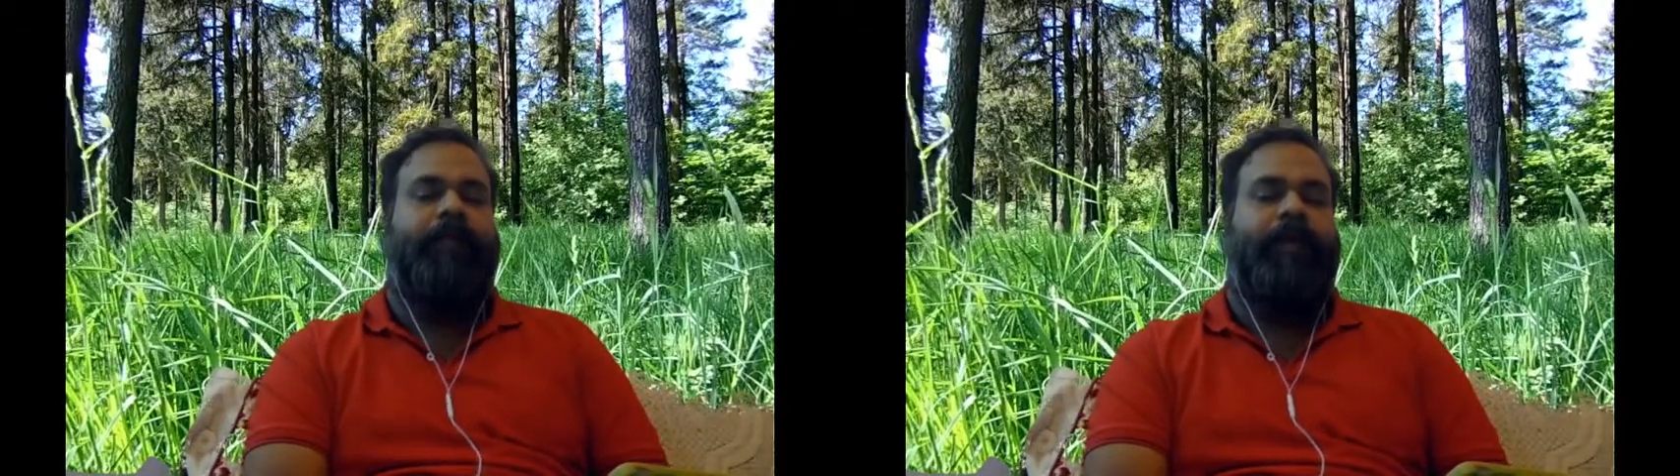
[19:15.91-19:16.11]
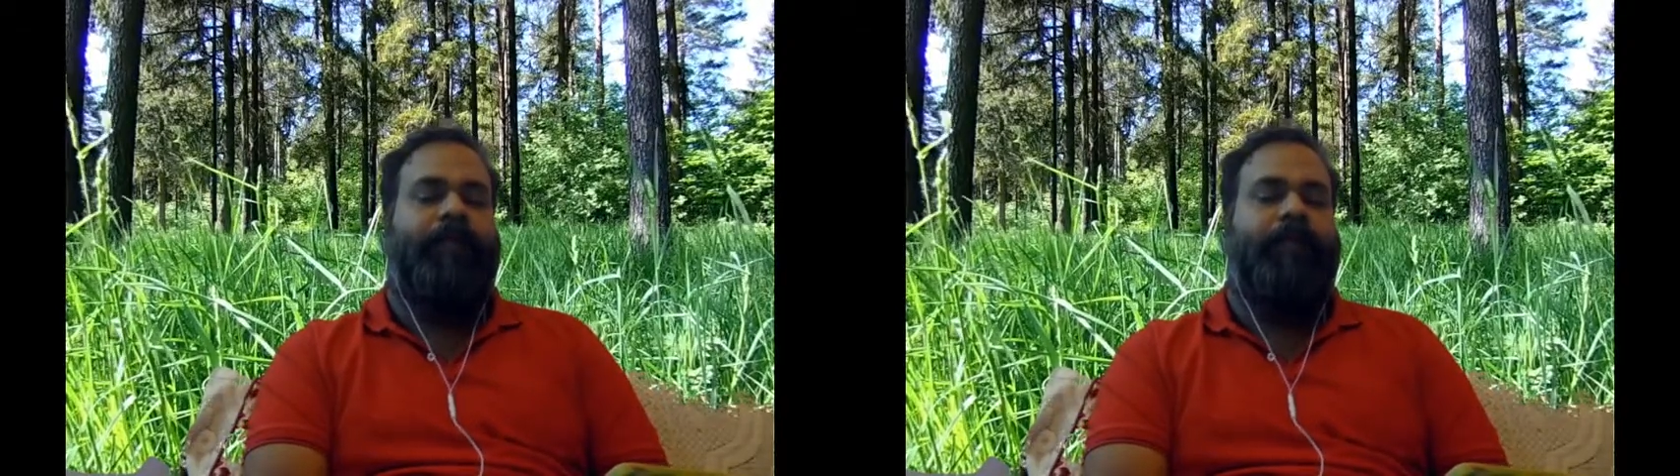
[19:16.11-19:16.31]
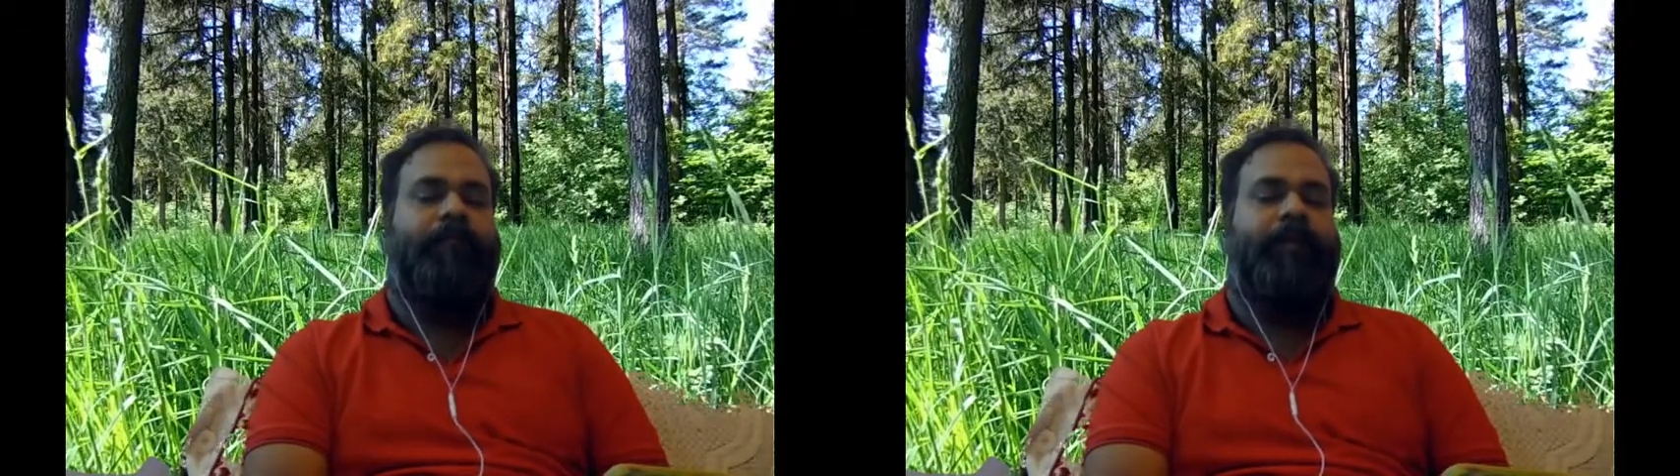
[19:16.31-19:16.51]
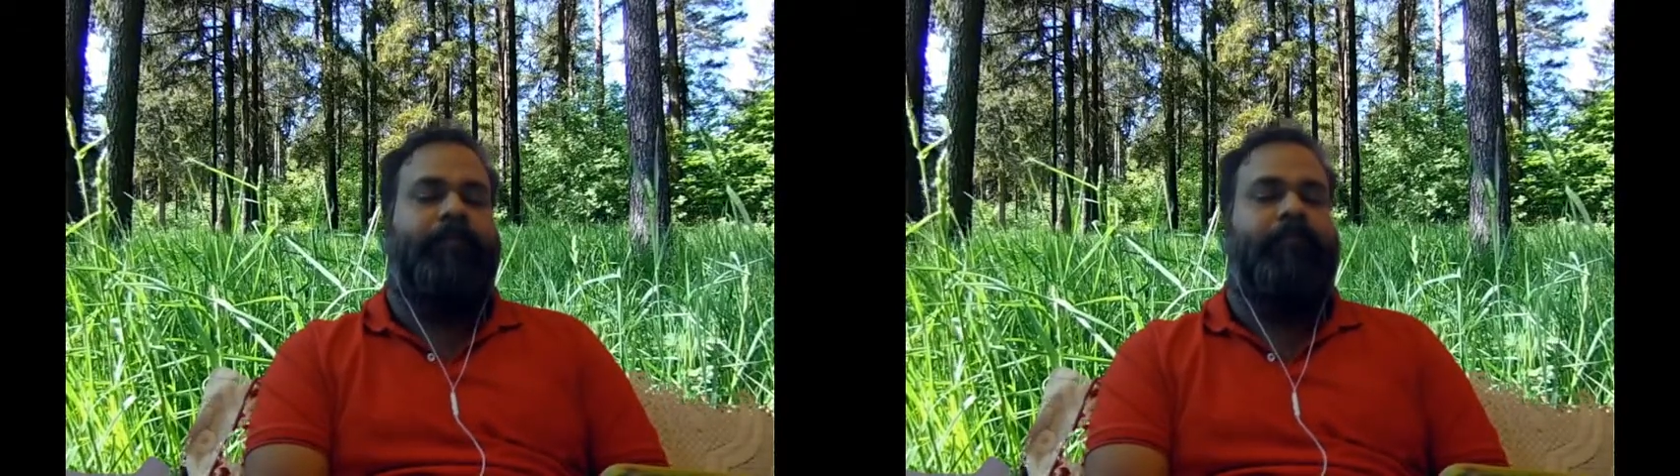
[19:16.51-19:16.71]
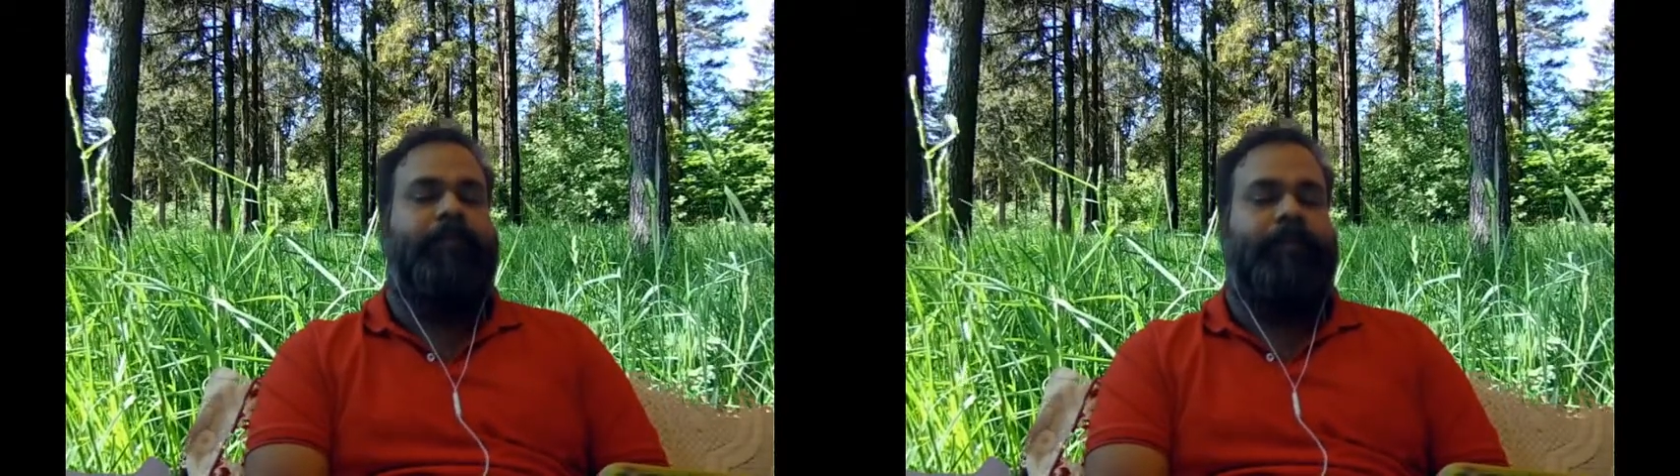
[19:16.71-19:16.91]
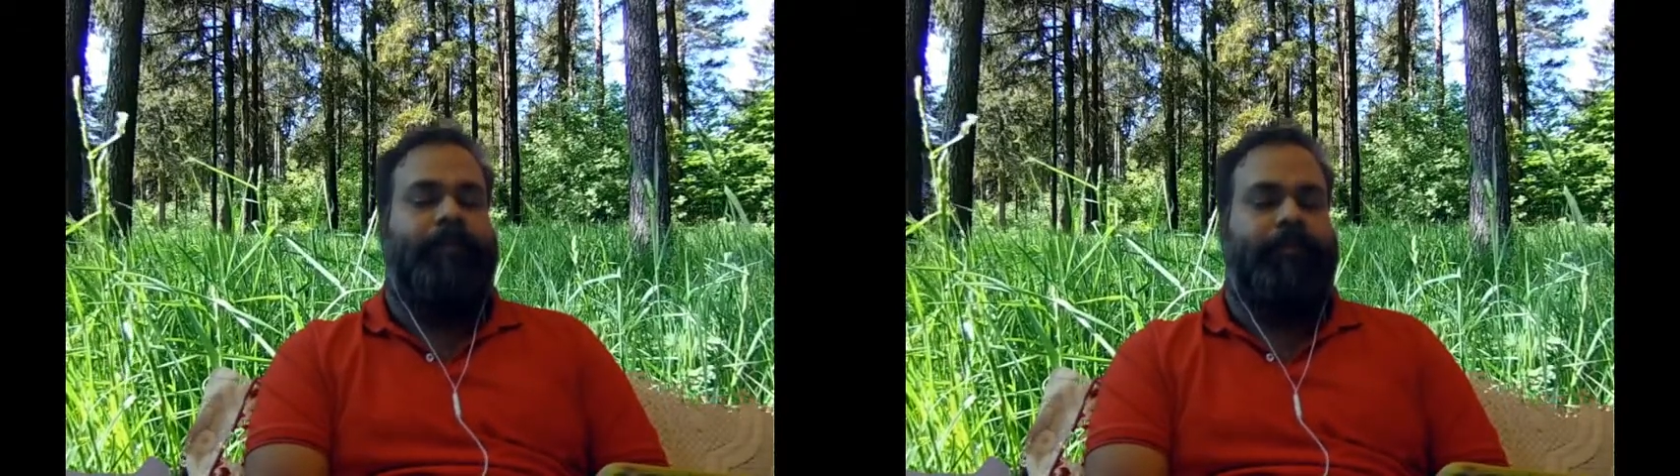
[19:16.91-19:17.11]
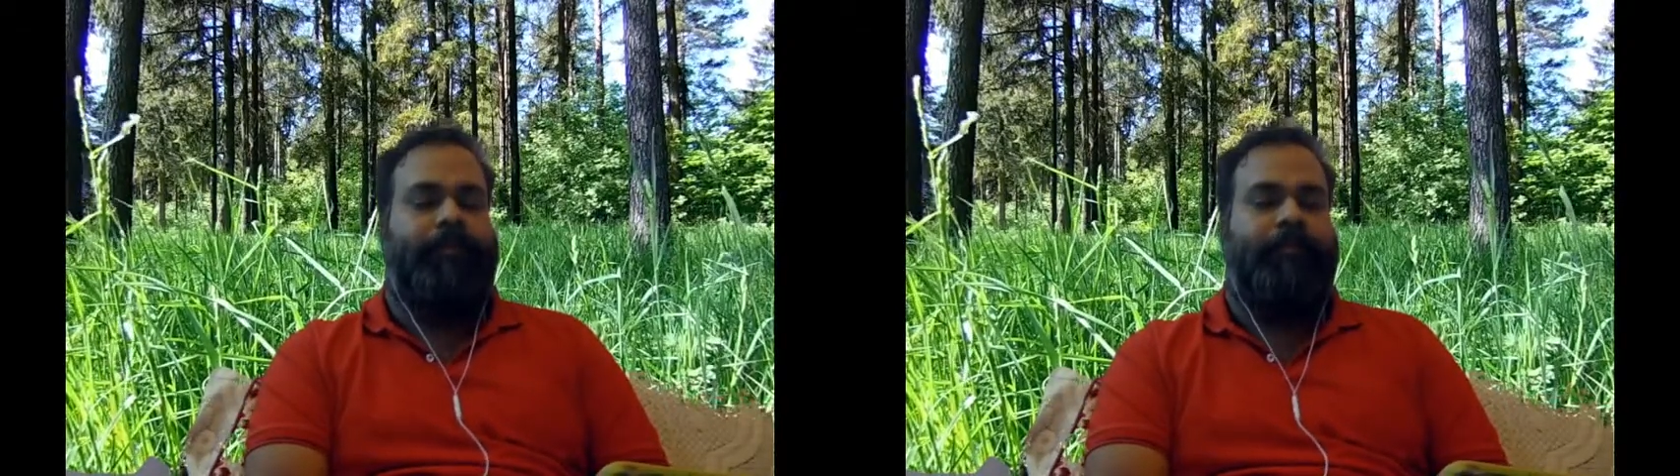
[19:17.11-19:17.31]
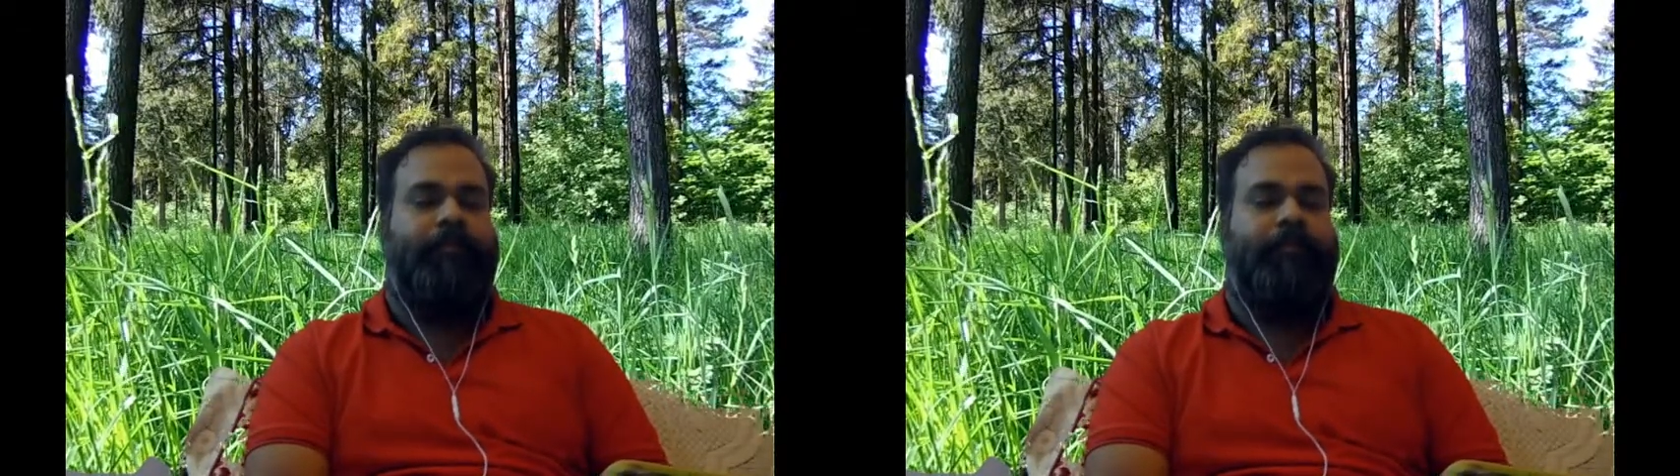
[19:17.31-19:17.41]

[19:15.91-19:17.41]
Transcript: and Vayu Prakriti,